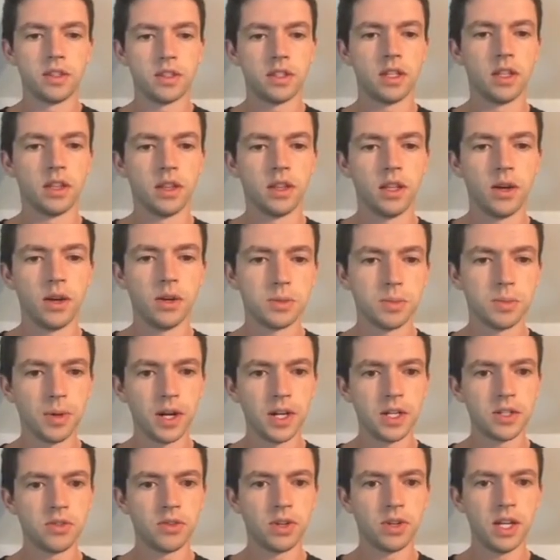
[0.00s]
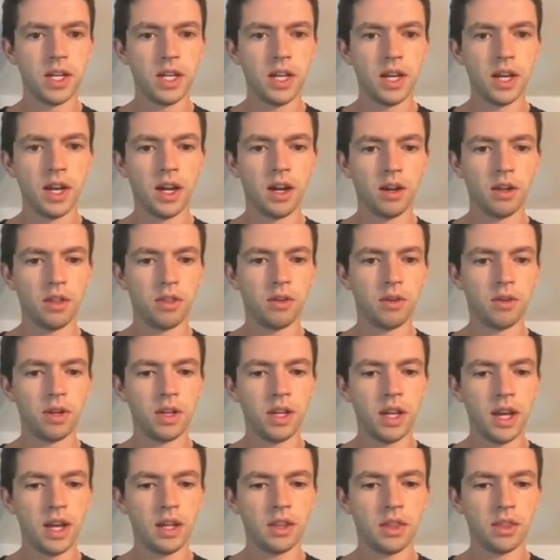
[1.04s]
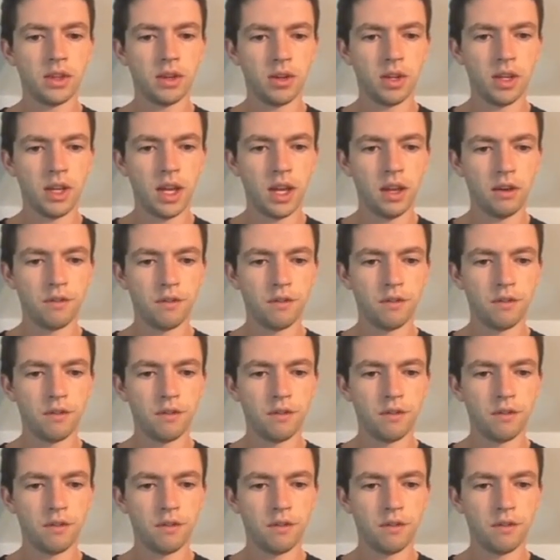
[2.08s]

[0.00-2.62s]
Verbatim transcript: see, lowest price right here, 38, 38,